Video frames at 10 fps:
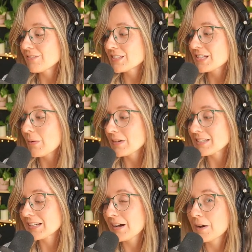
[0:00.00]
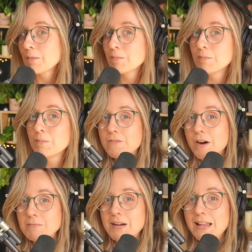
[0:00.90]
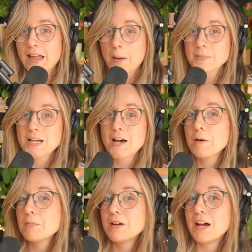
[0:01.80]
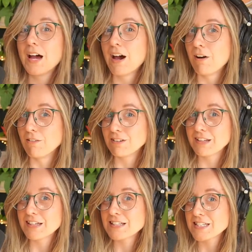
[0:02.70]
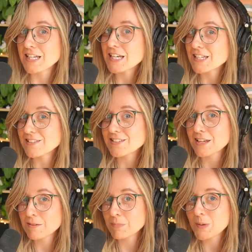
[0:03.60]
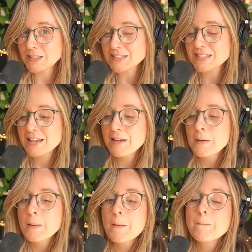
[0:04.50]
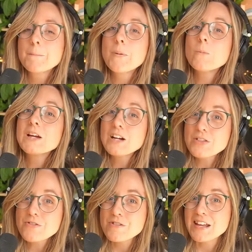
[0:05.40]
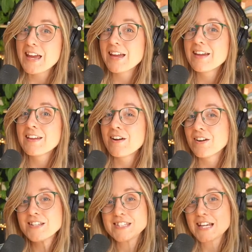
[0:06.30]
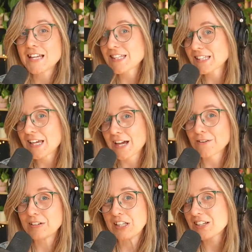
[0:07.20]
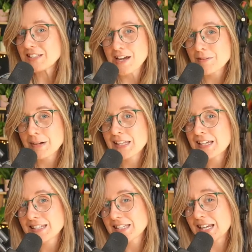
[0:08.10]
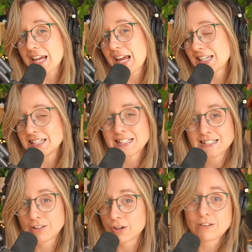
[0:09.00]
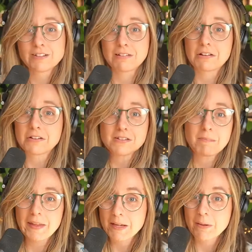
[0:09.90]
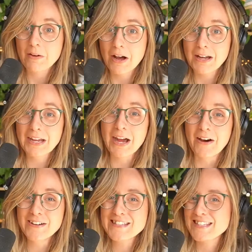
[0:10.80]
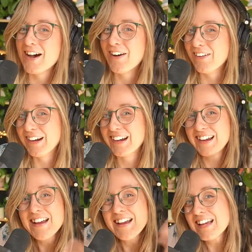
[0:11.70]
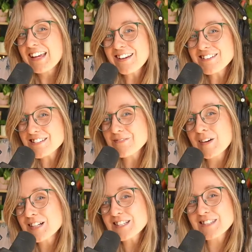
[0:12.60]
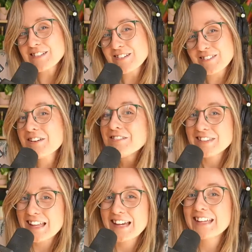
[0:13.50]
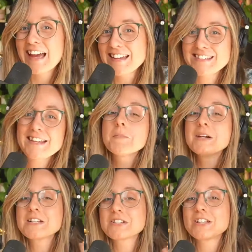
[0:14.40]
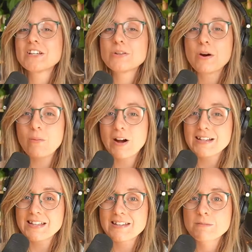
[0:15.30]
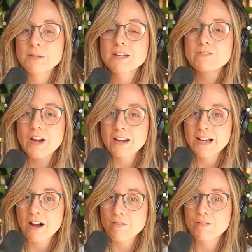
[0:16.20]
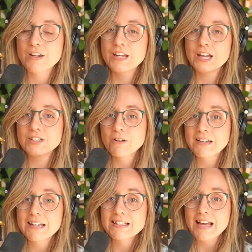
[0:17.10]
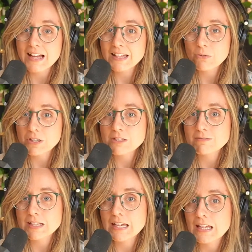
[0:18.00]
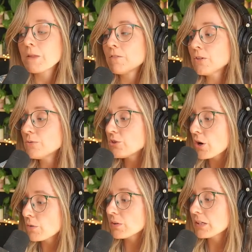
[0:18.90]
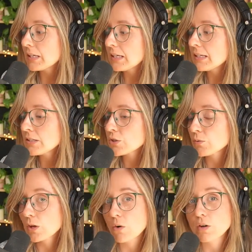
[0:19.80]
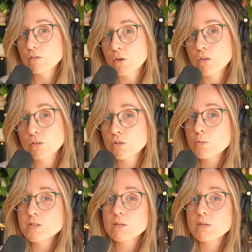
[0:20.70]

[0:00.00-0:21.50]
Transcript: was going to come from my laptop out into his inputs. But we got through it, and honestly, I think they had a really good time by the end of the day and learned a little something about audio, so here's to personal growth, I guess. But make sure that you are walking in being very confident and knowing exactly what you need. If you don't need to record vocal loops,